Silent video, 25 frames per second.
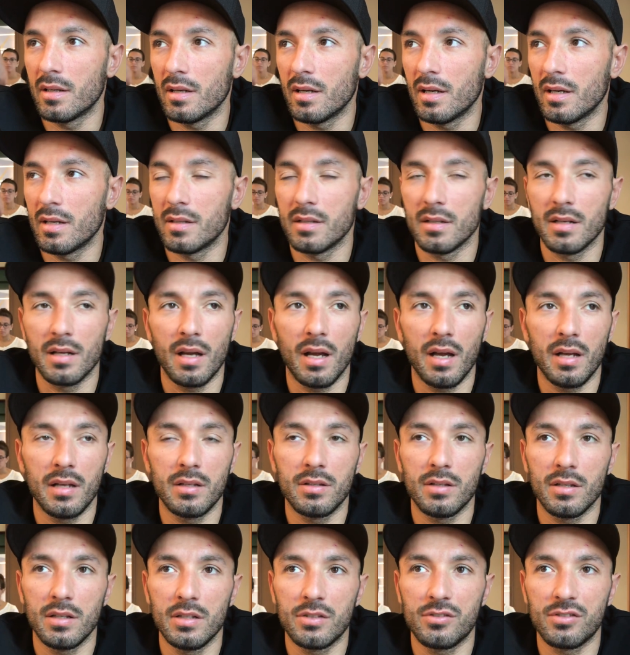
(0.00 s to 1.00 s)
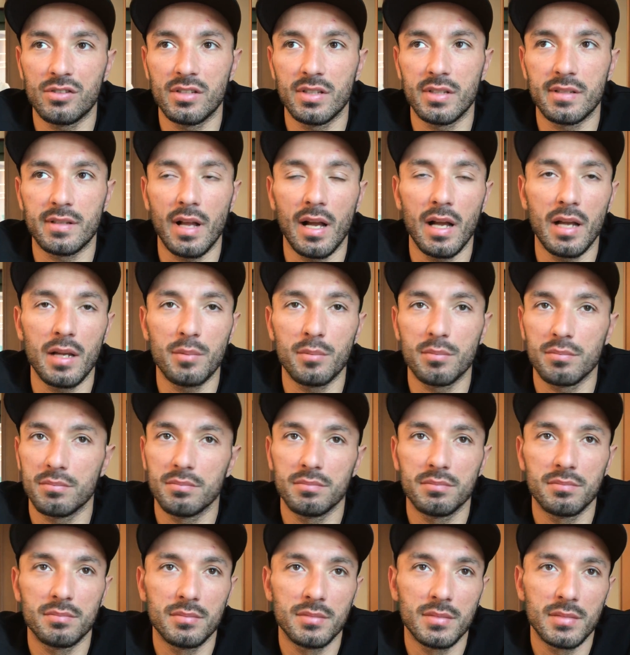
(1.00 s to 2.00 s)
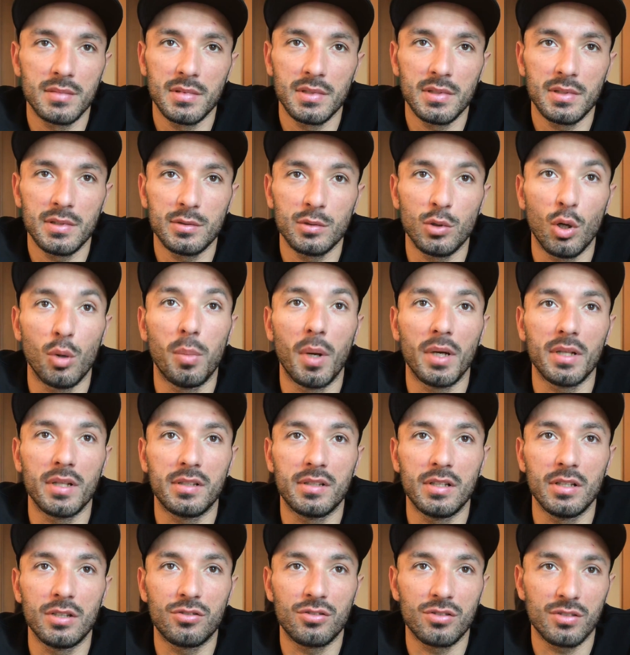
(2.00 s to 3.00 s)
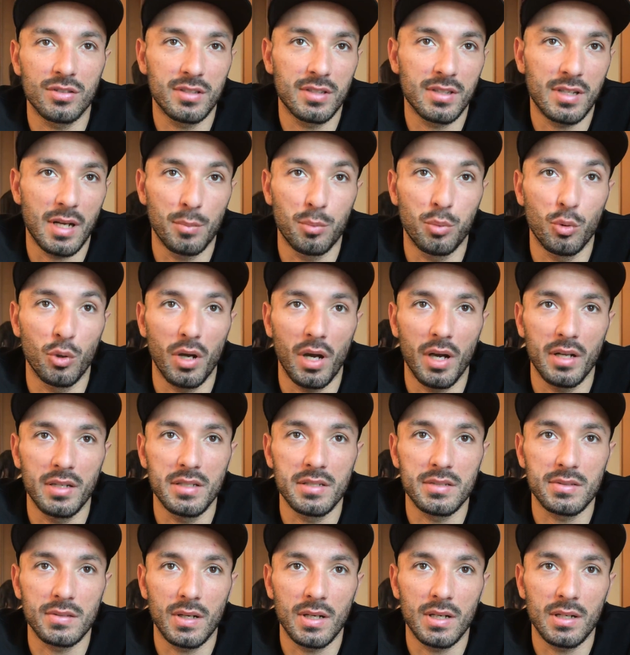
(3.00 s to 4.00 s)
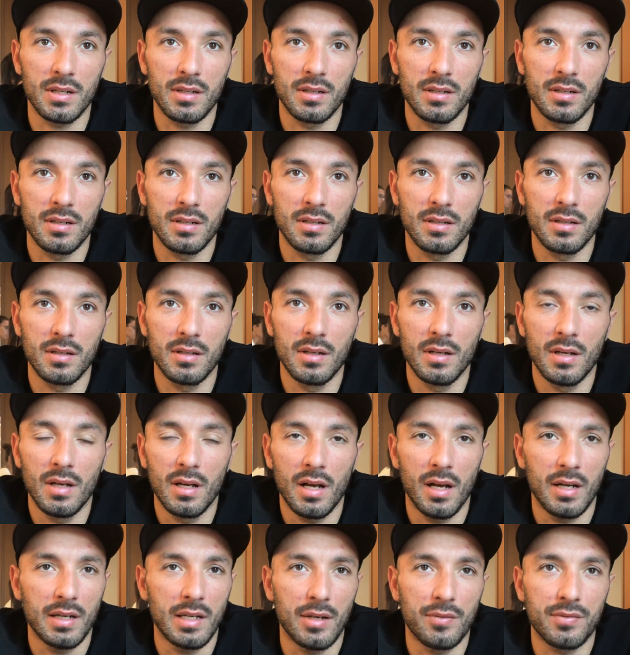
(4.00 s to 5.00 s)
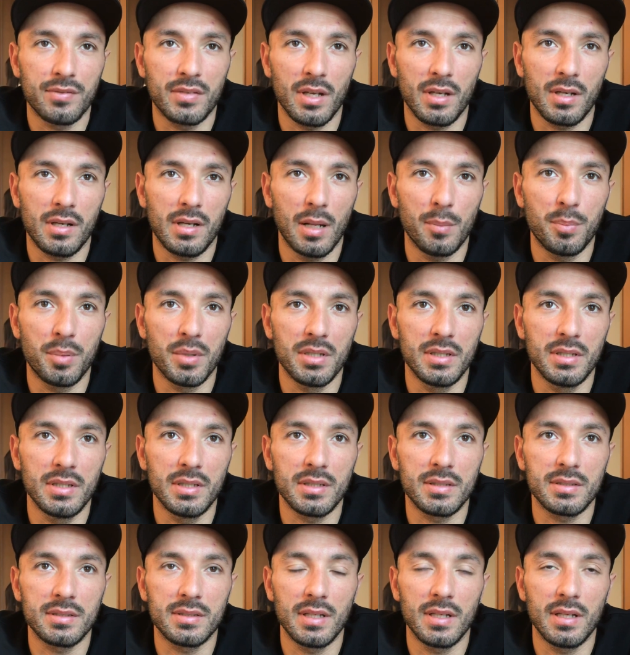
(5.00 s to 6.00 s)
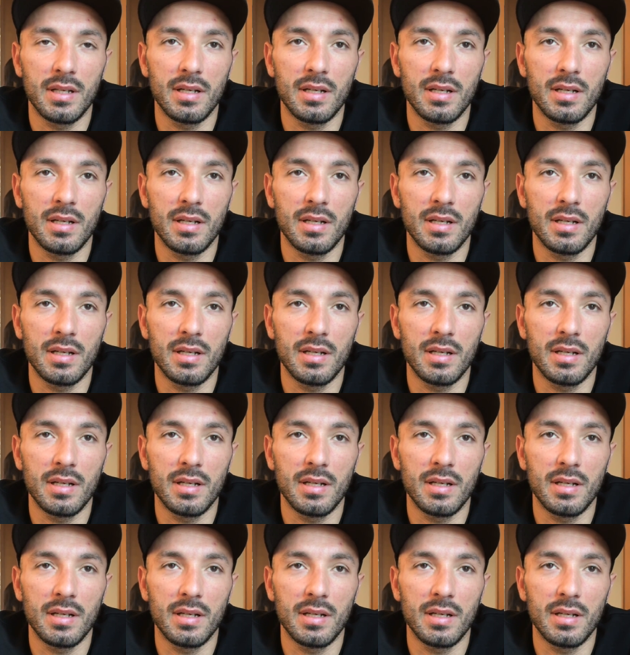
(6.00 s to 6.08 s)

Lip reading: and each at a time, nobody teach capoeira in Israel. And after a couple of years,